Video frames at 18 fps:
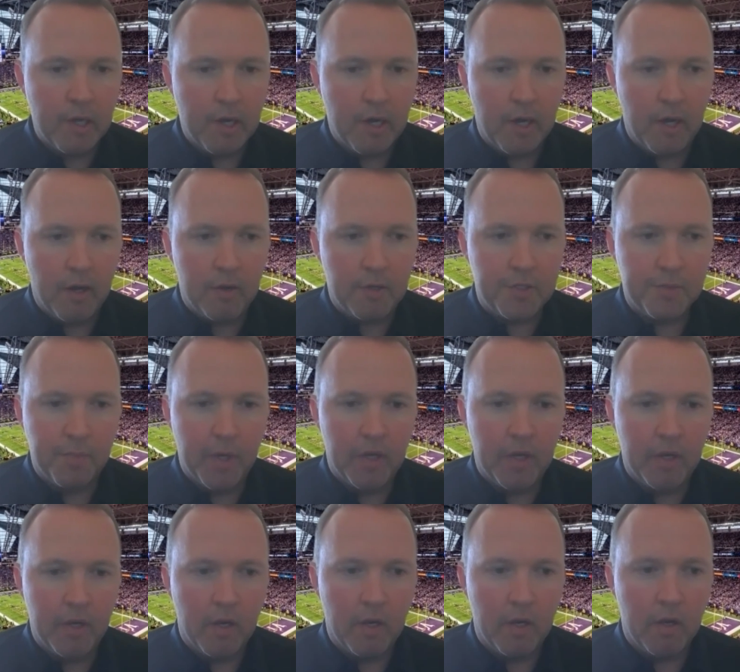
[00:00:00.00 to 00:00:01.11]
It's
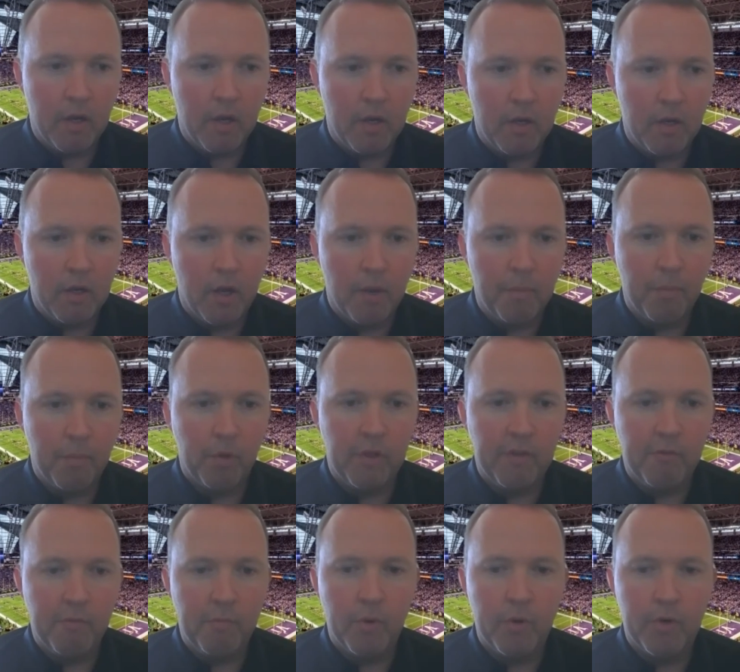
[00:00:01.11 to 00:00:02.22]
been an
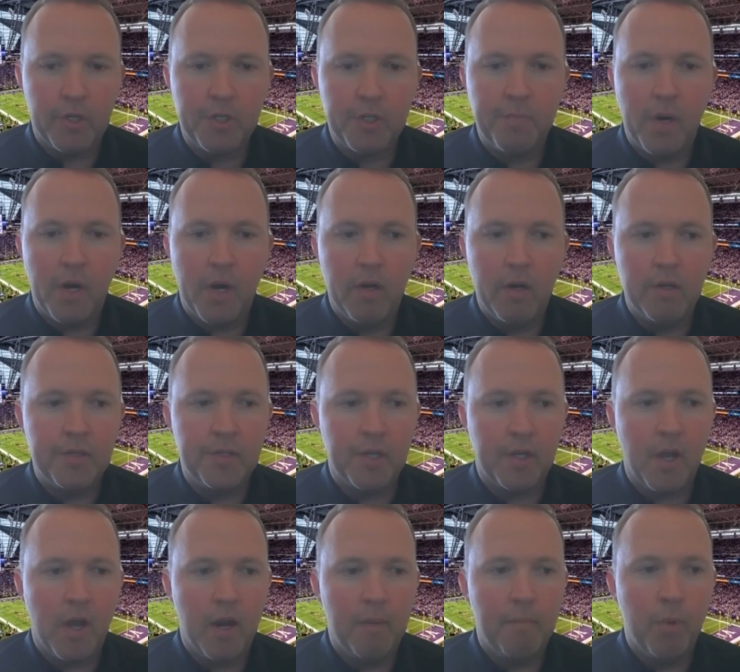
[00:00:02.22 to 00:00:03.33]
unbelievable experience to kind